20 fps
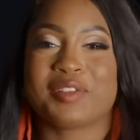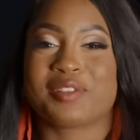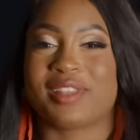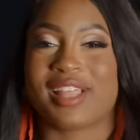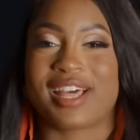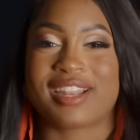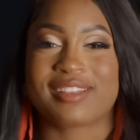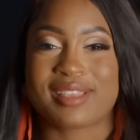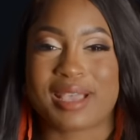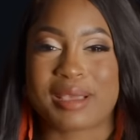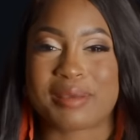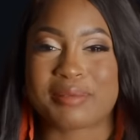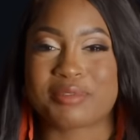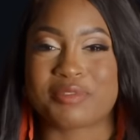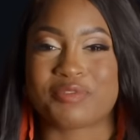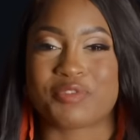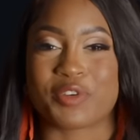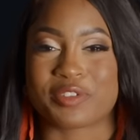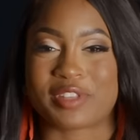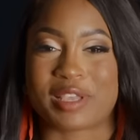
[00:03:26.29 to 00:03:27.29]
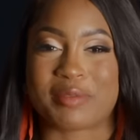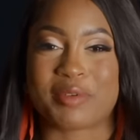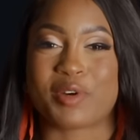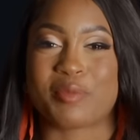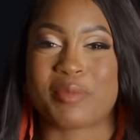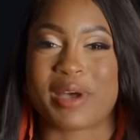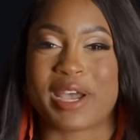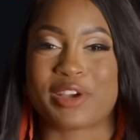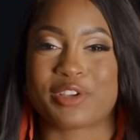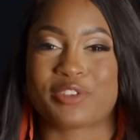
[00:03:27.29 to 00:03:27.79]
So a lot of times, first-time
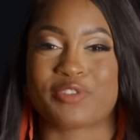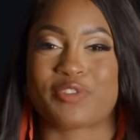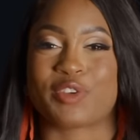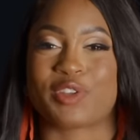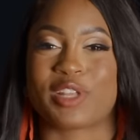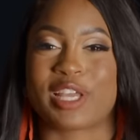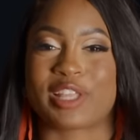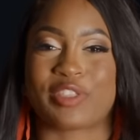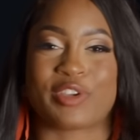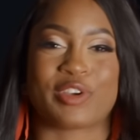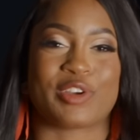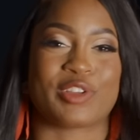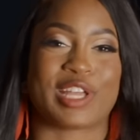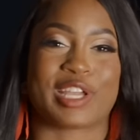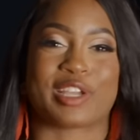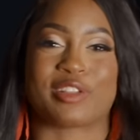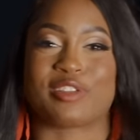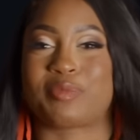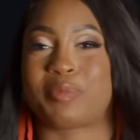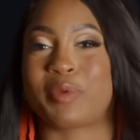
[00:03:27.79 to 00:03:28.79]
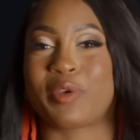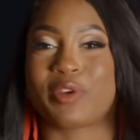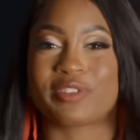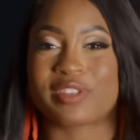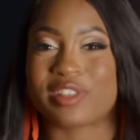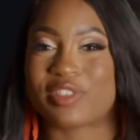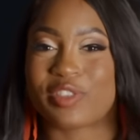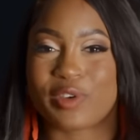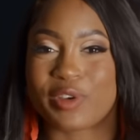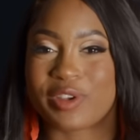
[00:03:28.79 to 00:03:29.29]
homebuyers feel like there are like
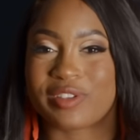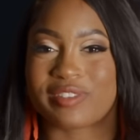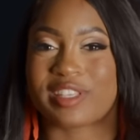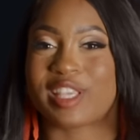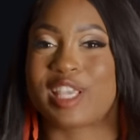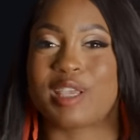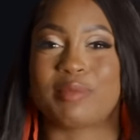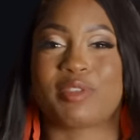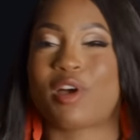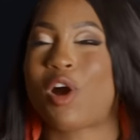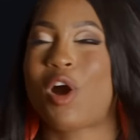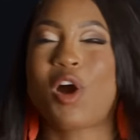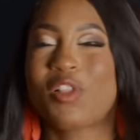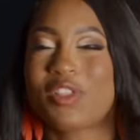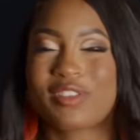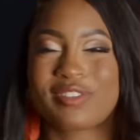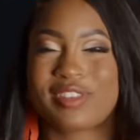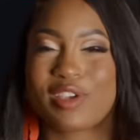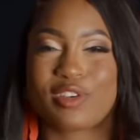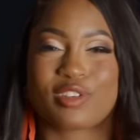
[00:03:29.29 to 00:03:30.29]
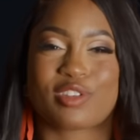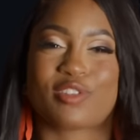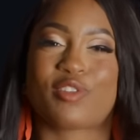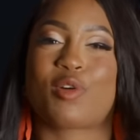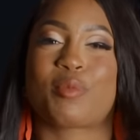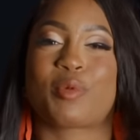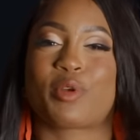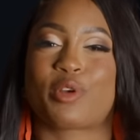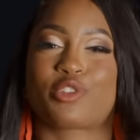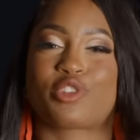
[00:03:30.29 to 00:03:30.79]
conspiracy theories to keep all the secrets of
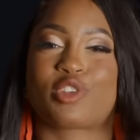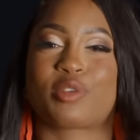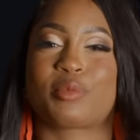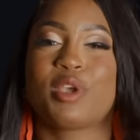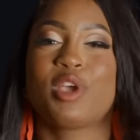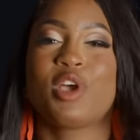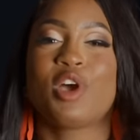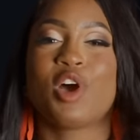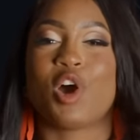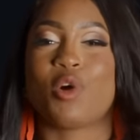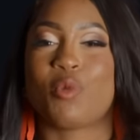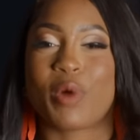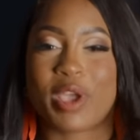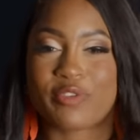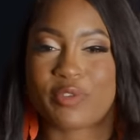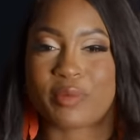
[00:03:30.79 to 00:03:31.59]
homeownership away